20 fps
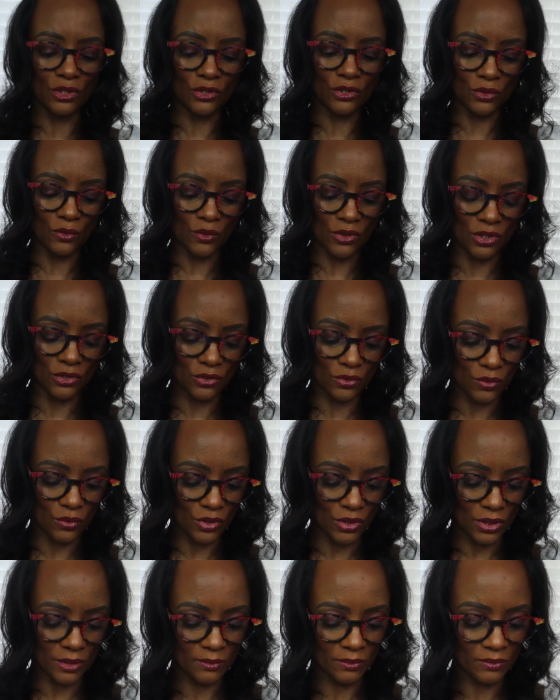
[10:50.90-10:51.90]
good, so good, so
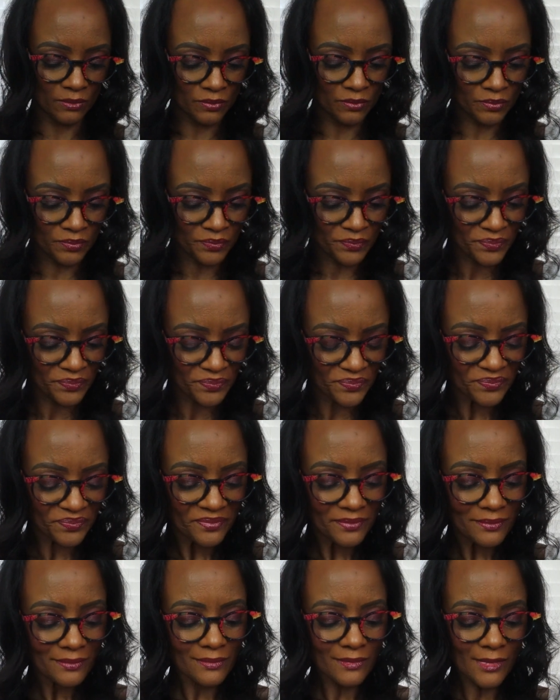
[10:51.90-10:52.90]
good.
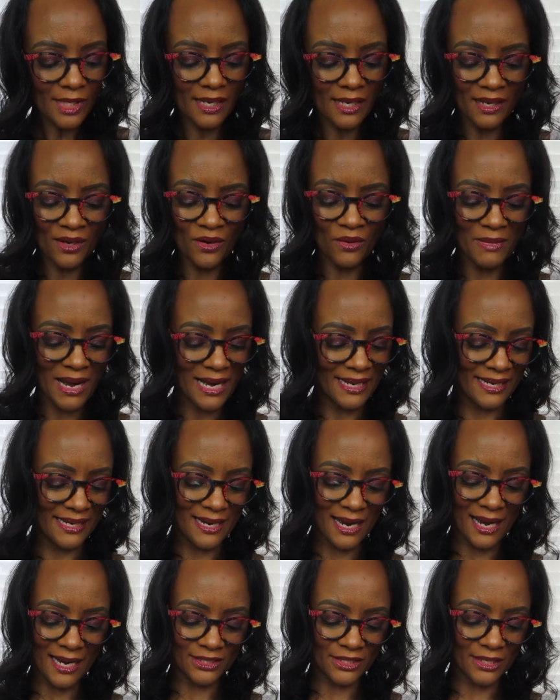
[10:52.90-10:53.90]
Il
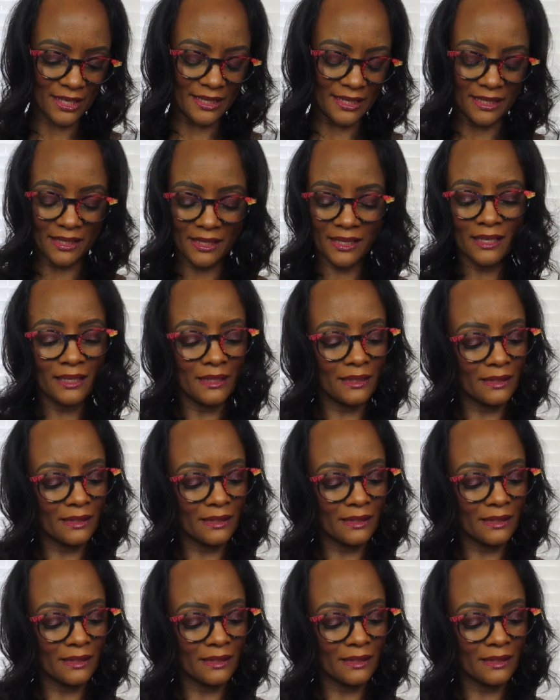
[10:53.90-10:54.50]
Makiage, honey.